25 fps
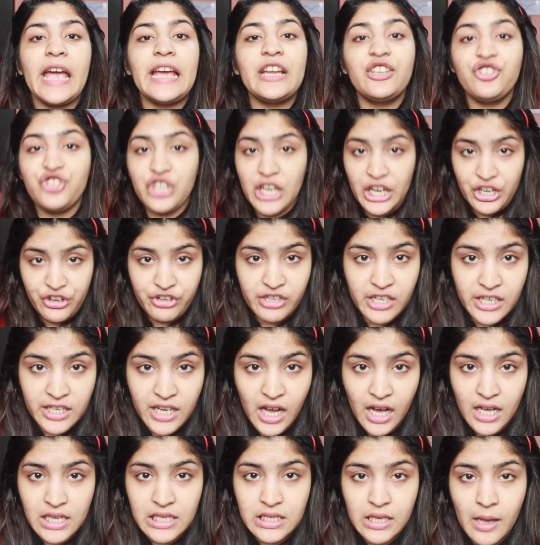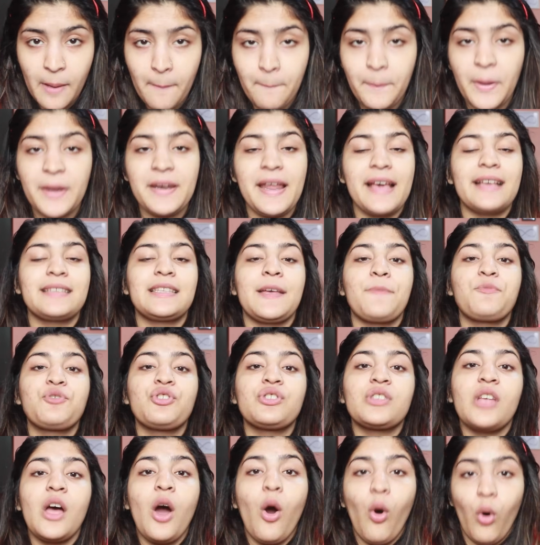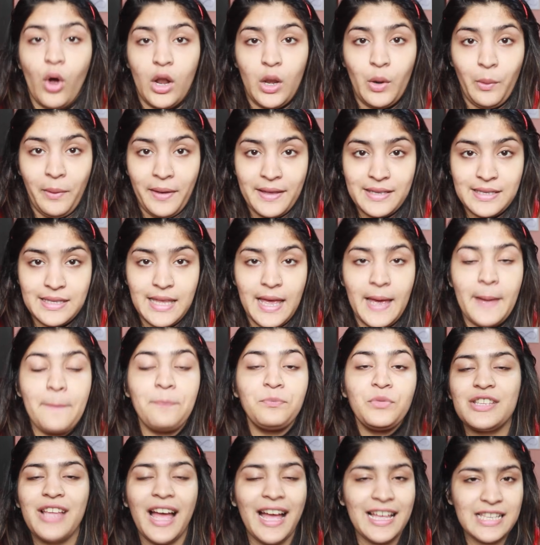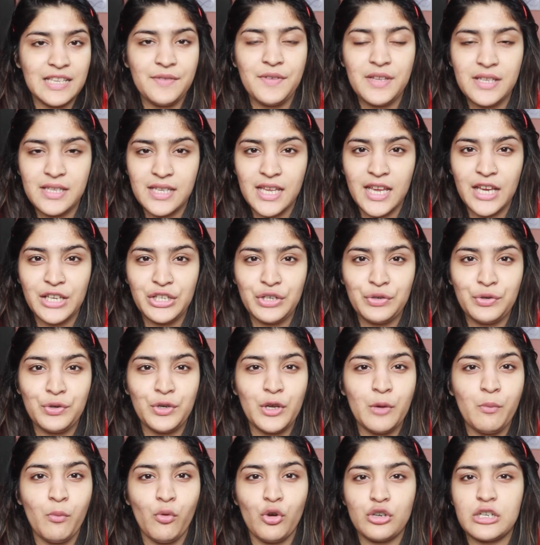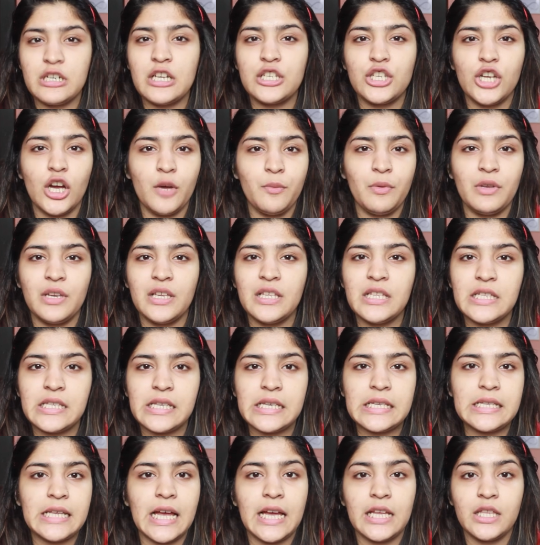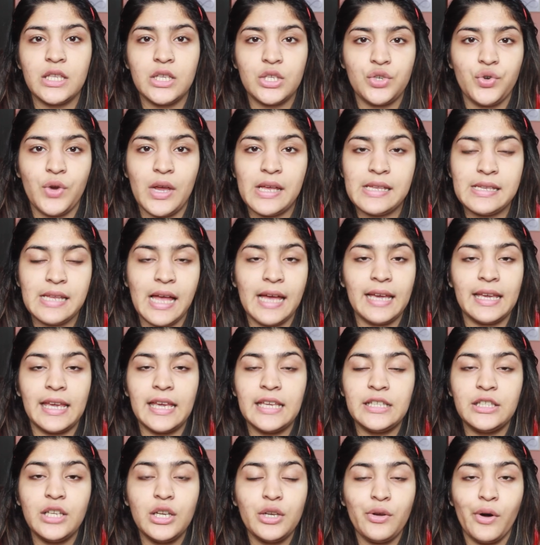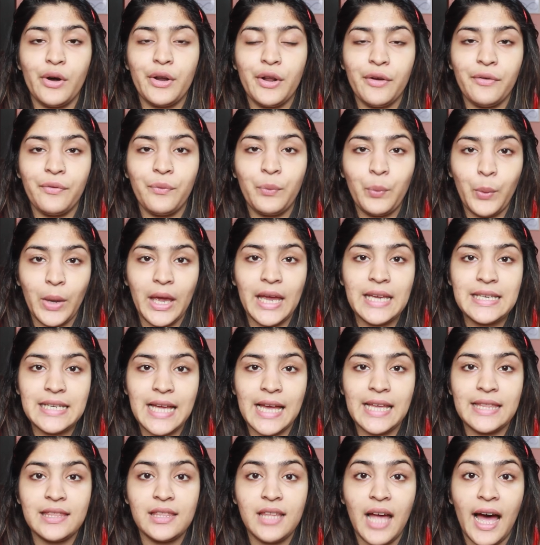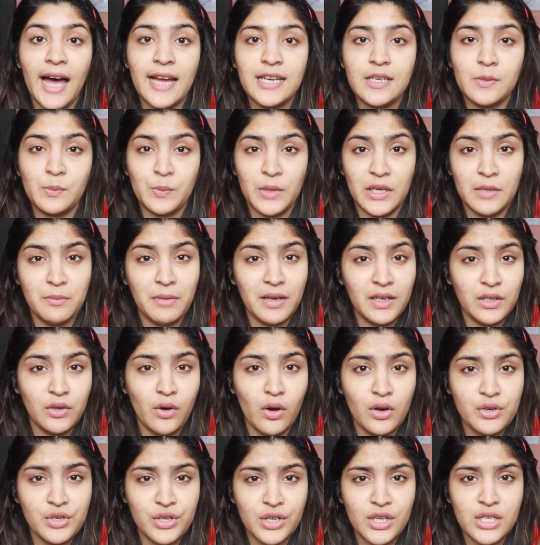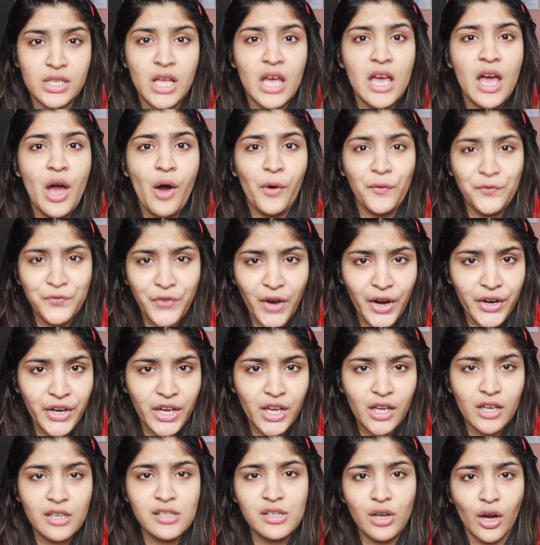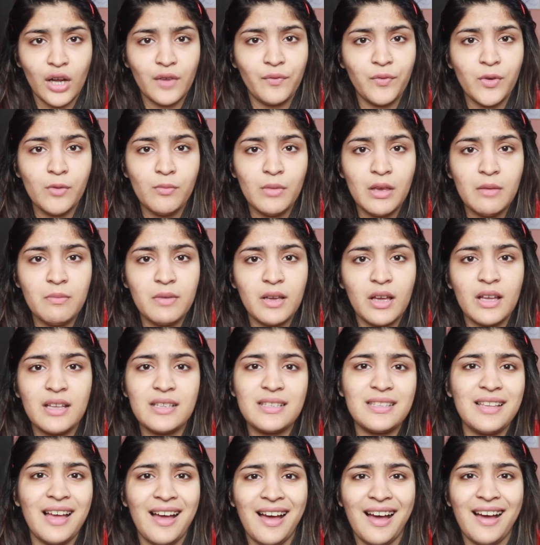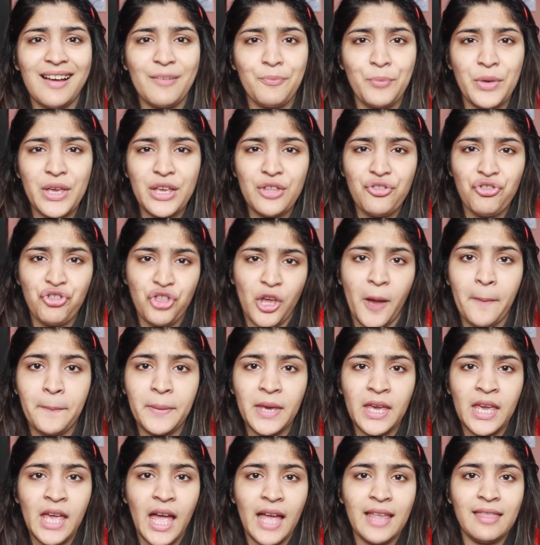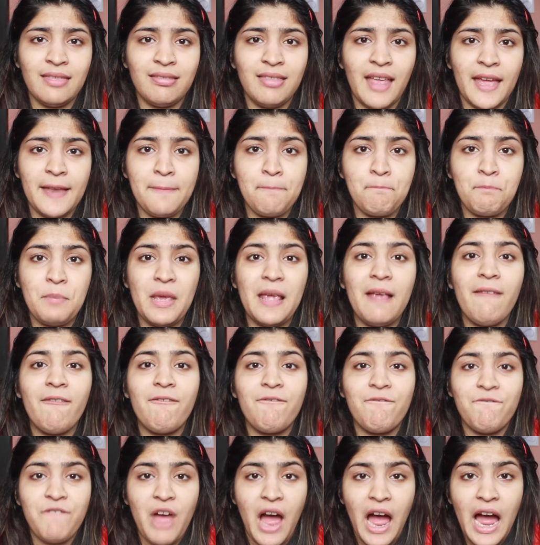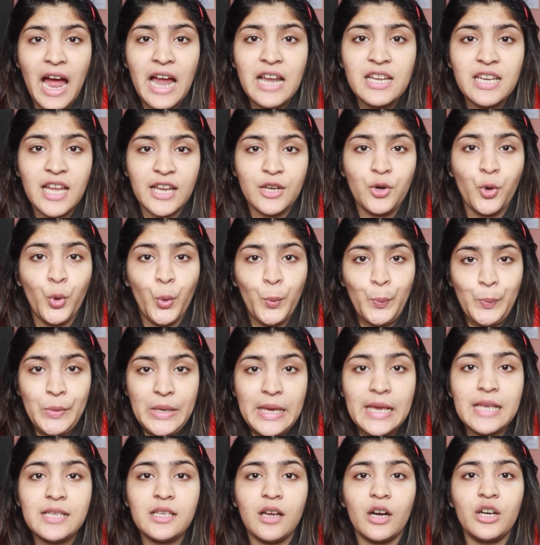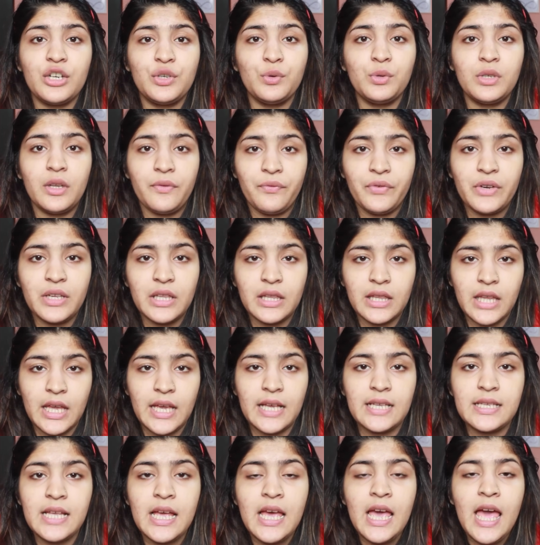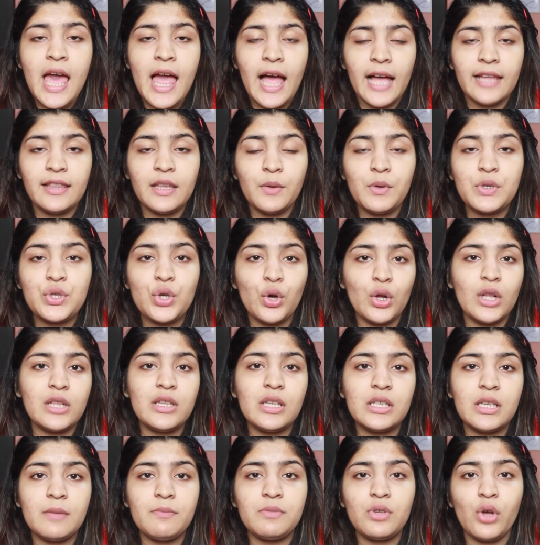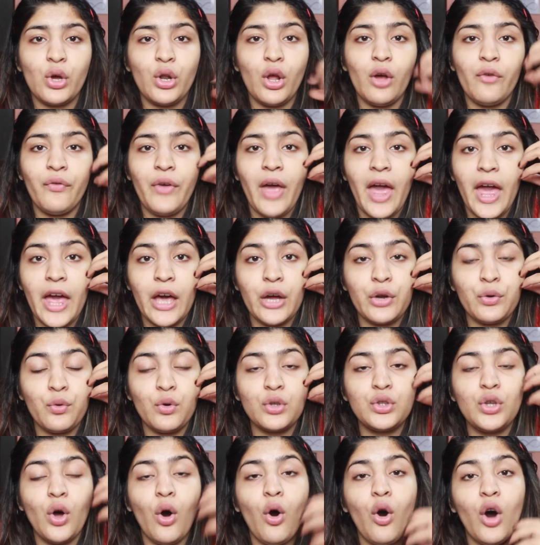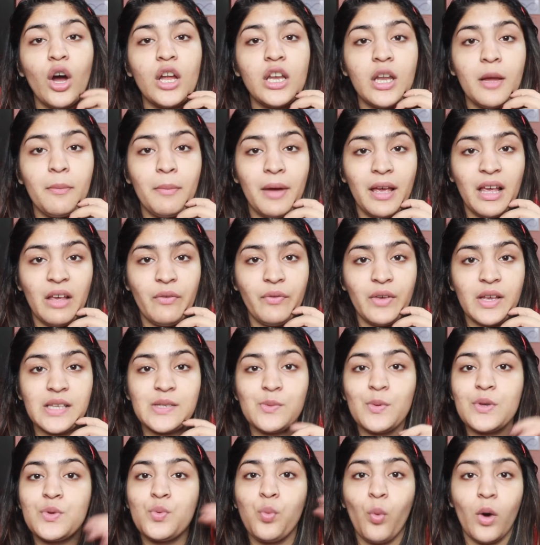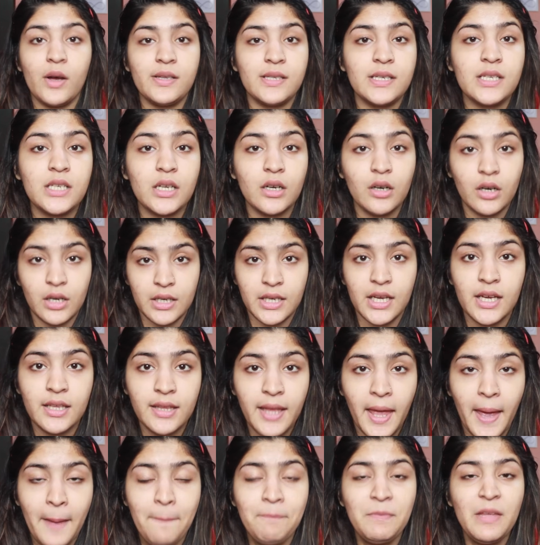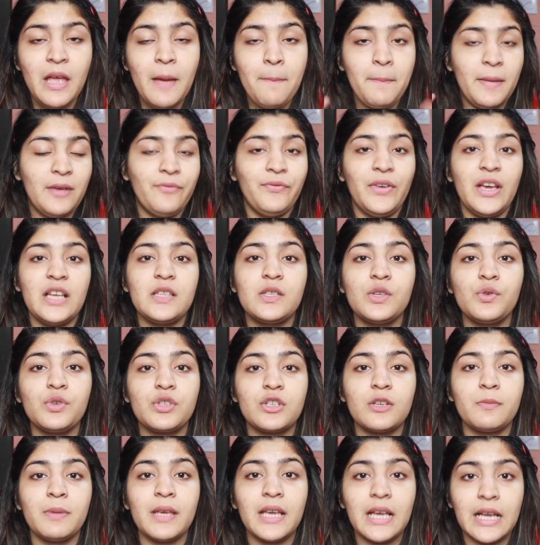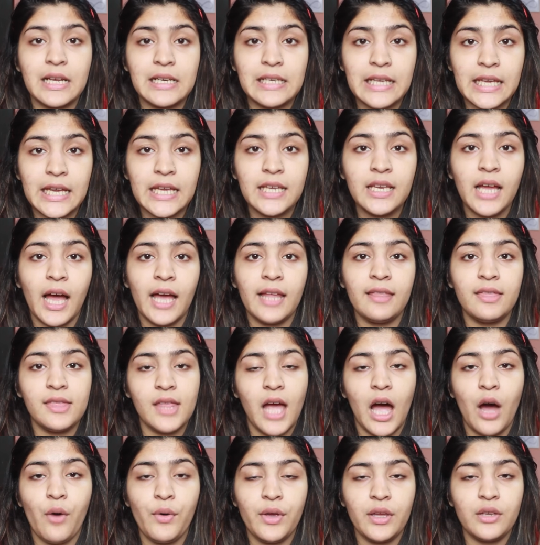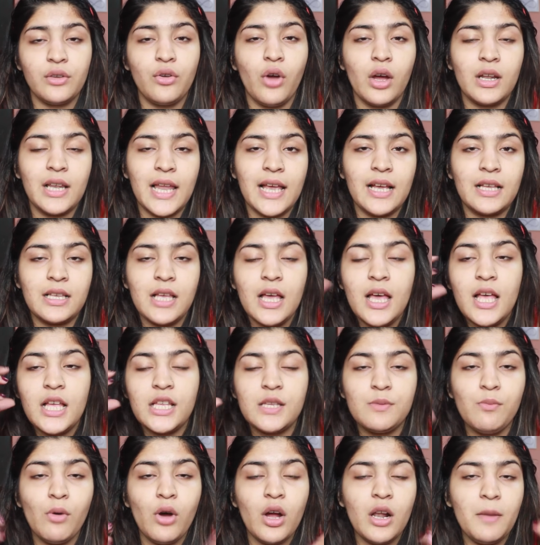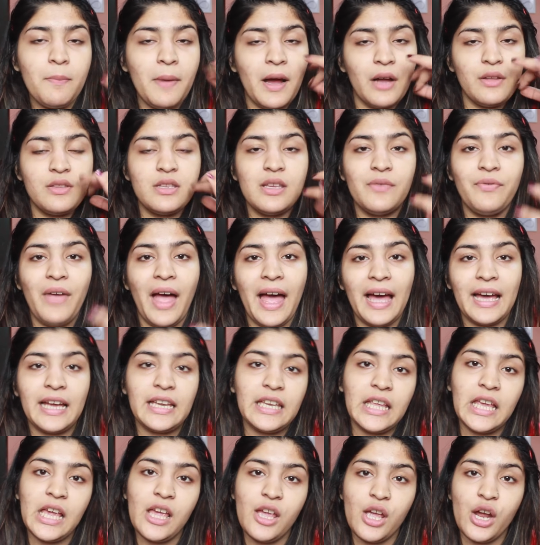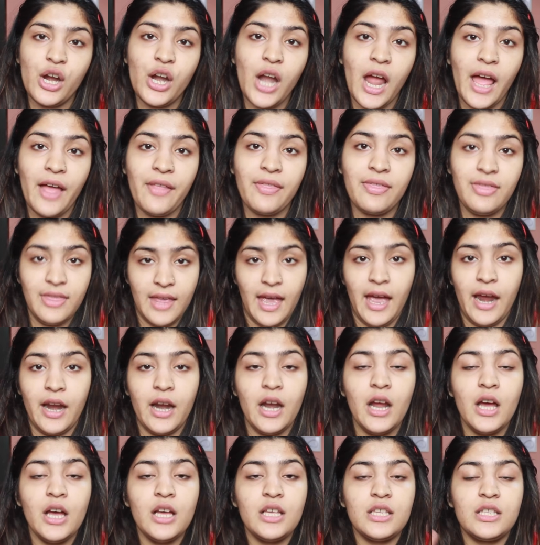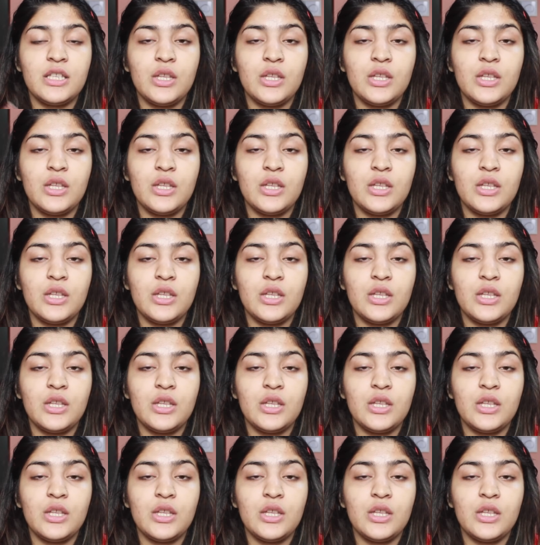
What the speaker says: It generally does, but exceptions are always there. So as I was saying, due to emotional turbulences and stress, I gained a lot of weight, and that made my doctors worry a lot for me, because being chubby and then being fat and obese are two different things. And there was also some sort of hair growth on my face which wasn't earlier there. My face used to be clean and now it got like small bouts of acne here and there.